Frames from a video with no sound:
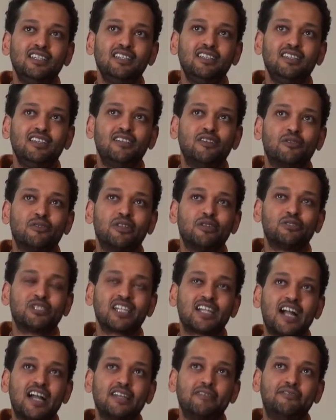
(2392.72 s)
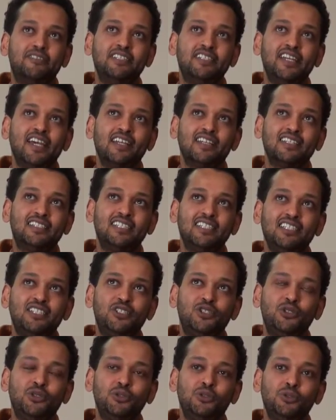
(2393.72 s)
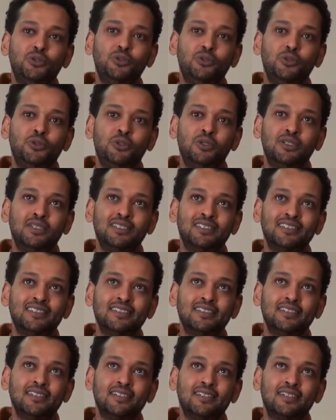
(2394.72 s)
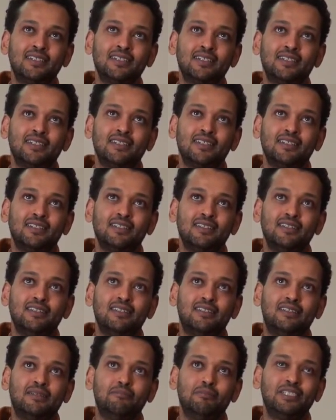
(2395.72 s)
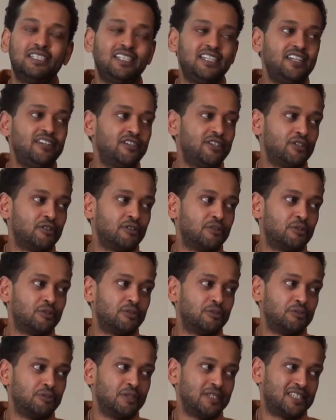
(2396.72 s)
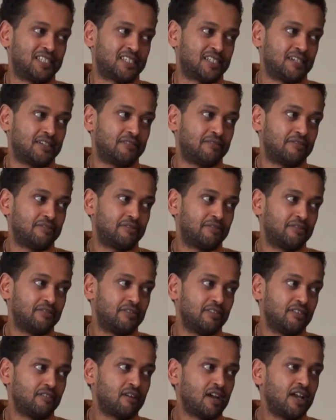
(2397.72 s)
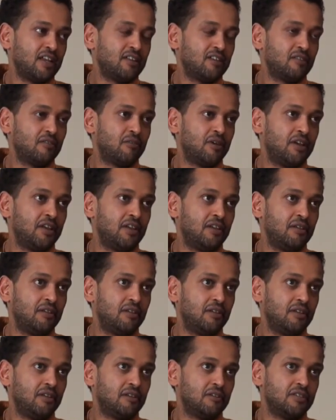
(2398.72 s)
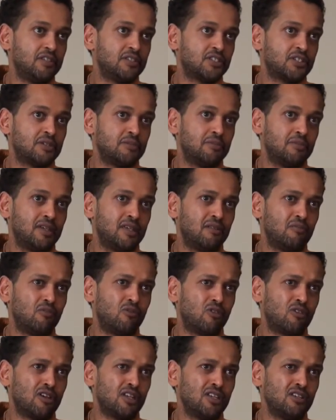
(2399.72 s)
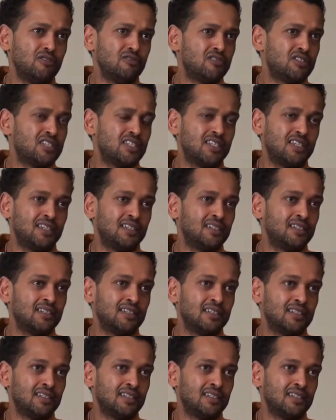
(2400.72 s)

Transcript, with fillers: you know, there was a kind of fidelity to the material itself, right? When, you know, these are men mourning using,